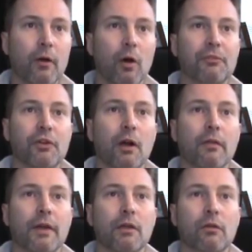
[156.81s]
My hopes
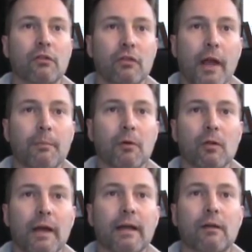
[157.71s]
are that your
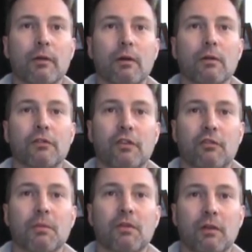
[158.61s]
sniper-like critical
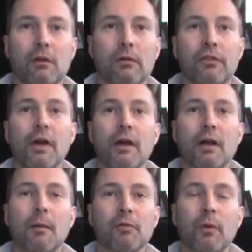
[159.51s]
assessment skills,
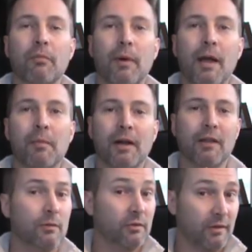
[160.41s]
coupled with my
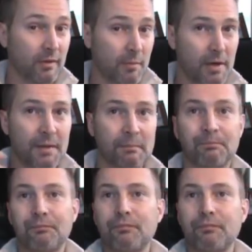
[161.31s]
money, I always like the money,